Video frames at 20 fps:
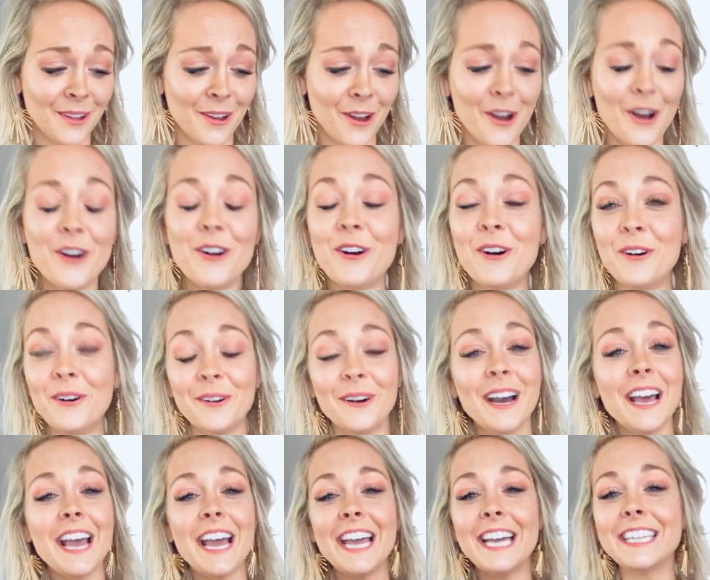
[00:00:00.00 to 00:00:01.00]
Who
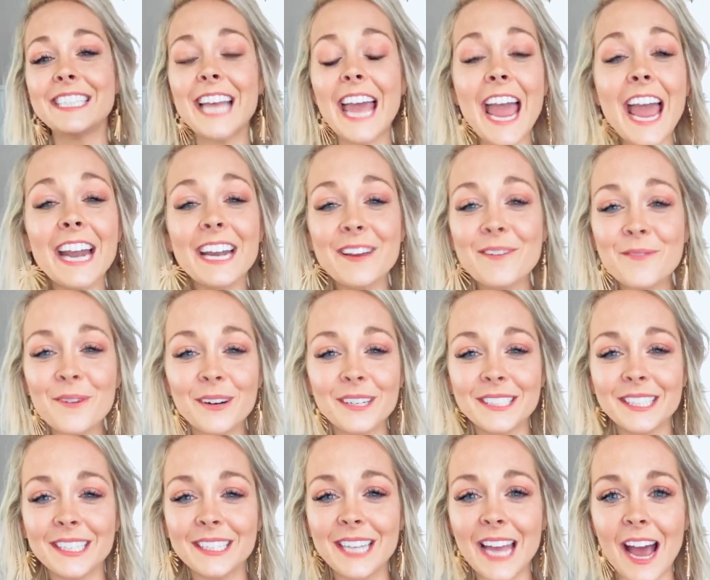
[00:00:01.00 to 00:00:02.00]
is anyone to
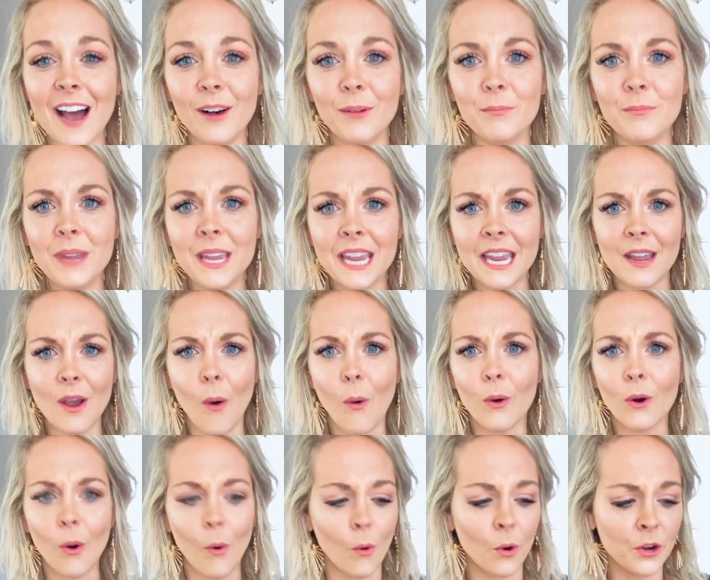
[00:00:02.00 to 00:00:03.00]
tell me
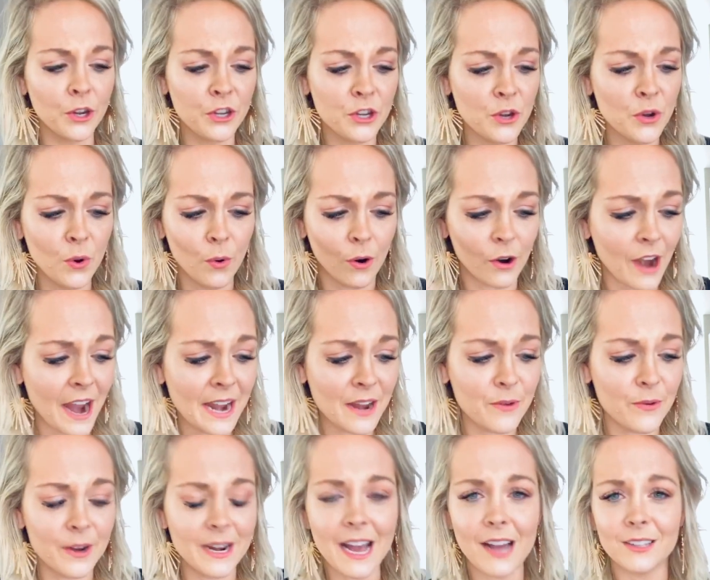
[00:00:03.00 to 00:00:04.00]
or you or
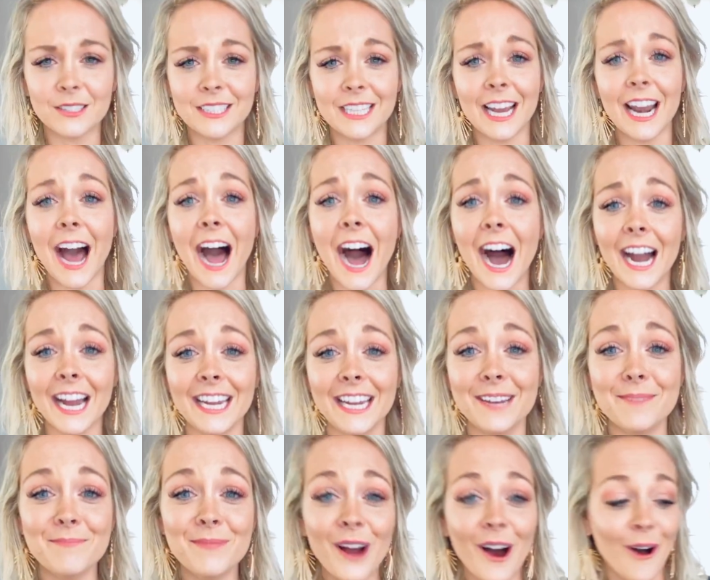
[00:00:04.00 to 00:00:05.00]
anyone else that I
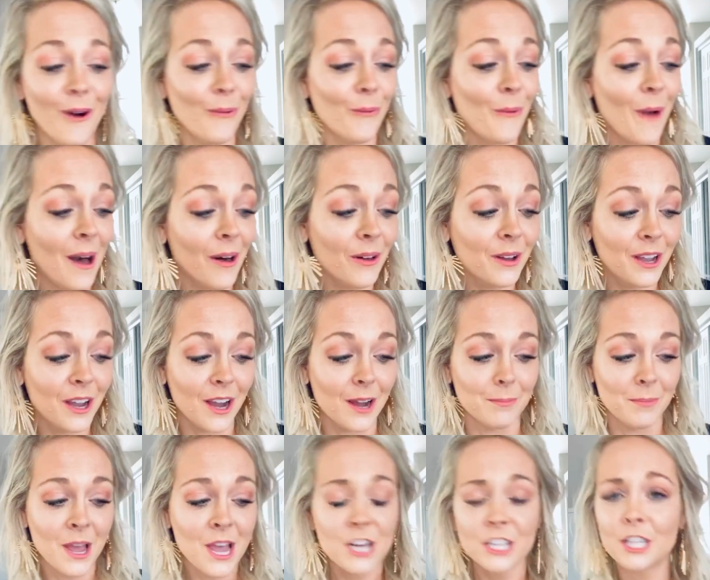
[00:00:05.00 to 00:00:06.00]
am not welcome
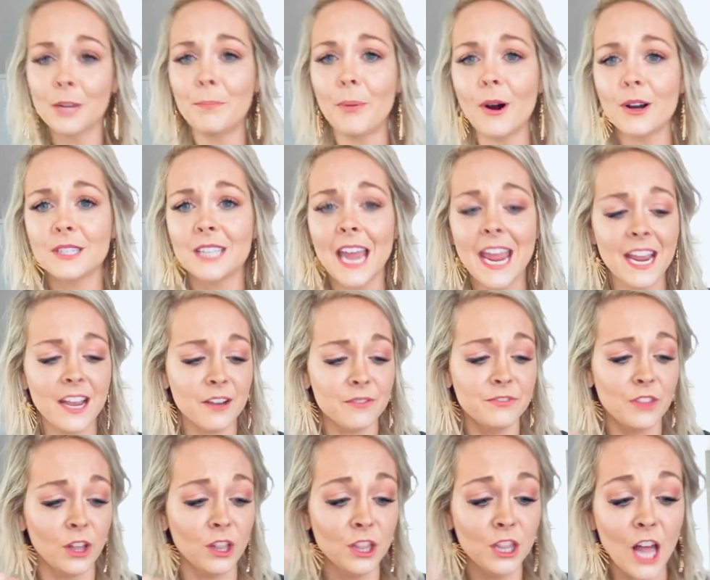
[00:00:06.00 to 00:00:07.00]
to partake of the
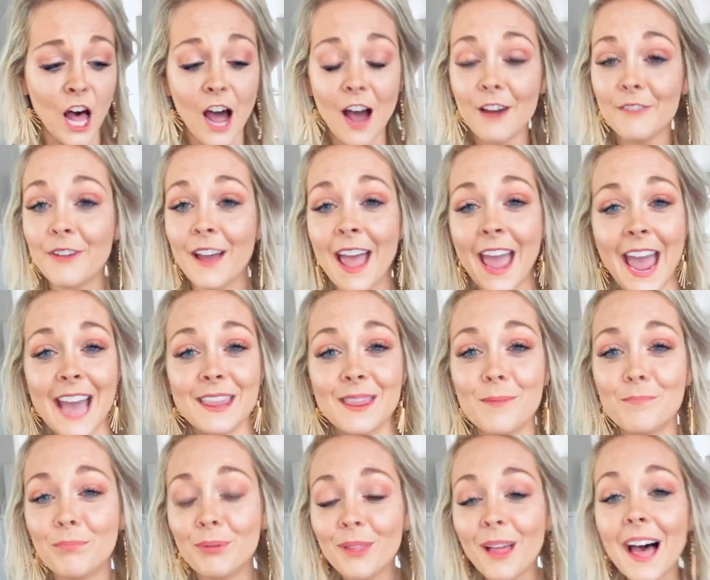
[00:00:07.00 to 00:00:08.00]
love and the
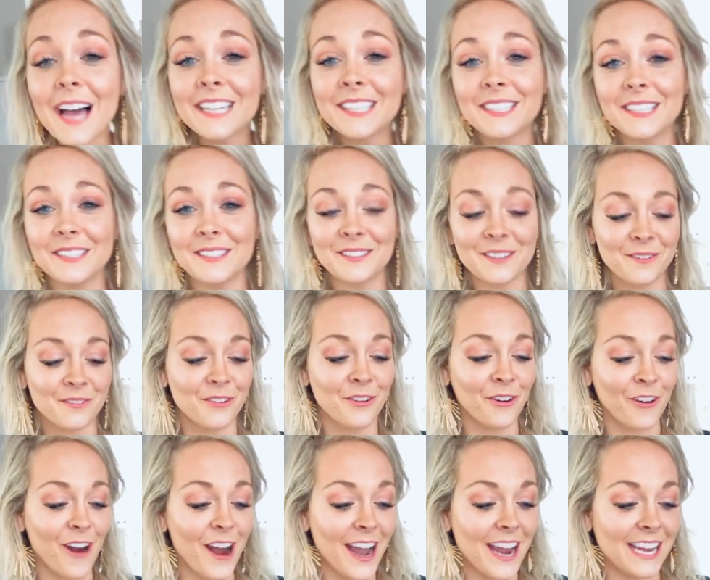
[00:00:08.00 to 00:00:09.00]
blessings of
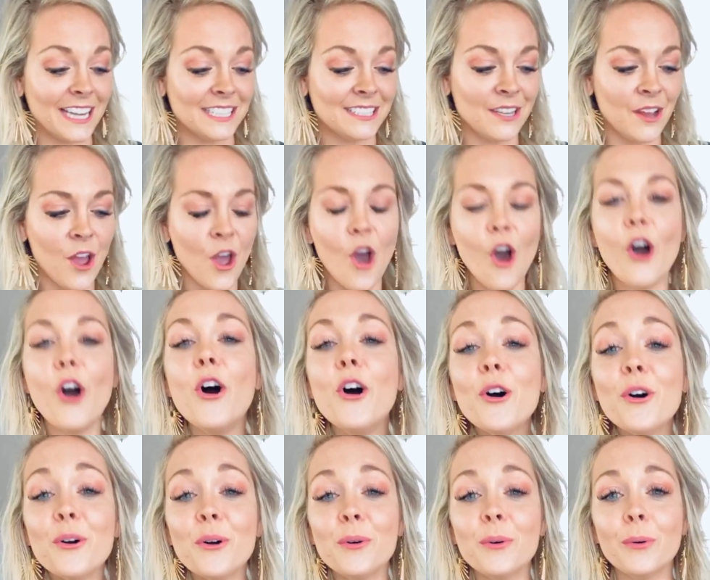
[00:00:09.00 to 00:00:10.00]
Christ?
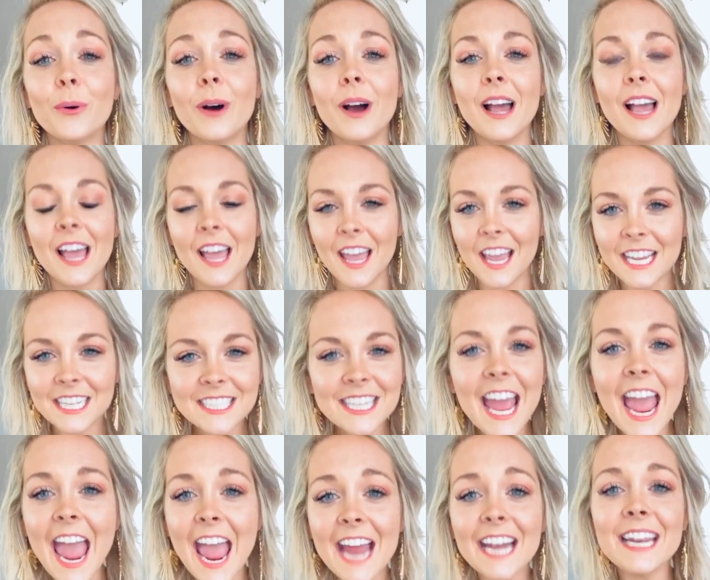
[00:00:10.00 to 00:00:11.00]
Who is
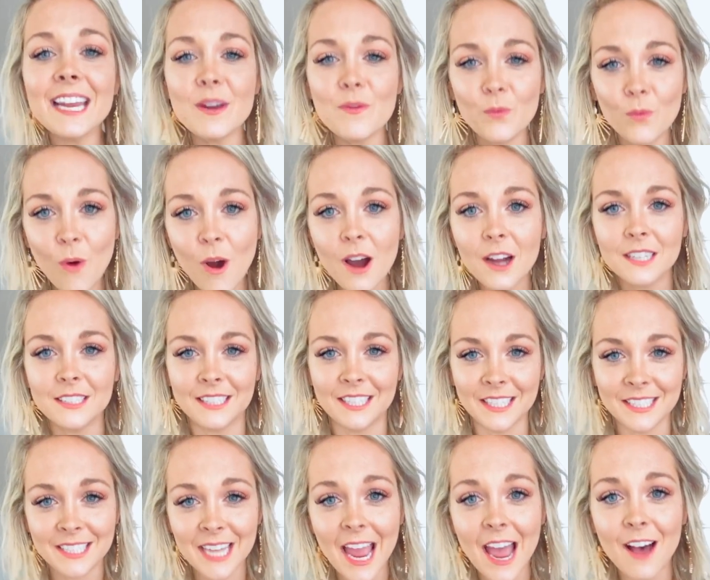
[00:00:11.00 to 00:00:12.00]
anyone to
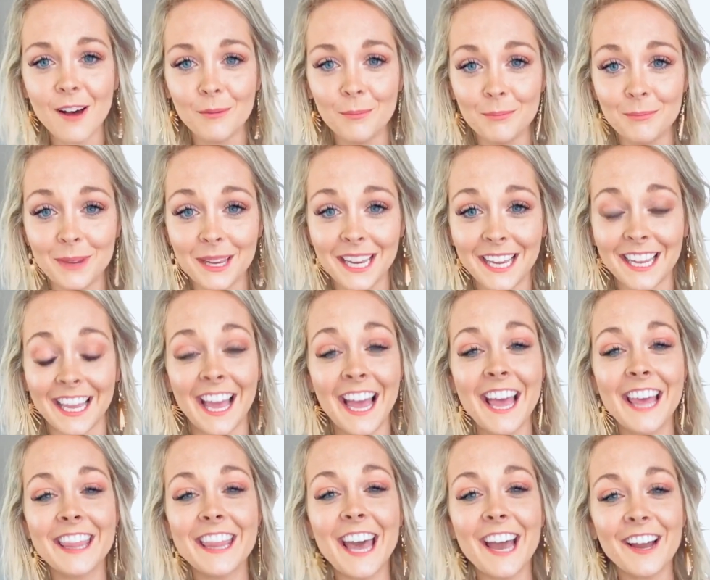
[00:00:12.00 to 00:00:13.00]
tell me
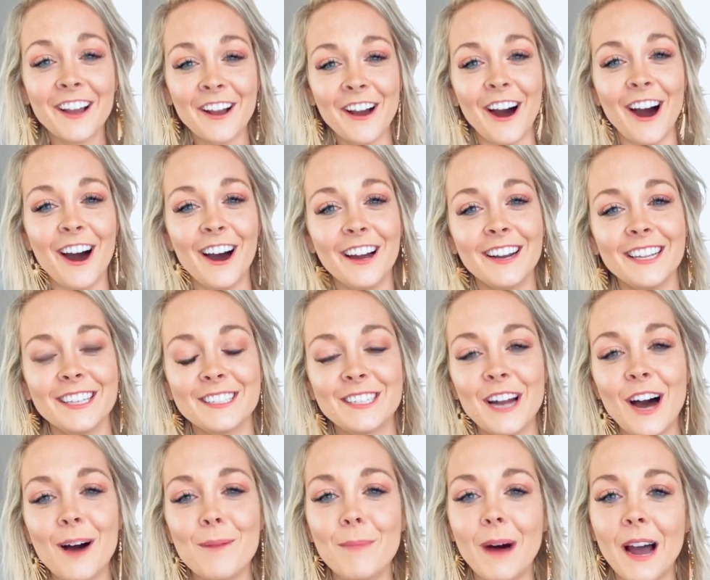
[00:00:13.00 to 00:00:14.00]
that God is not my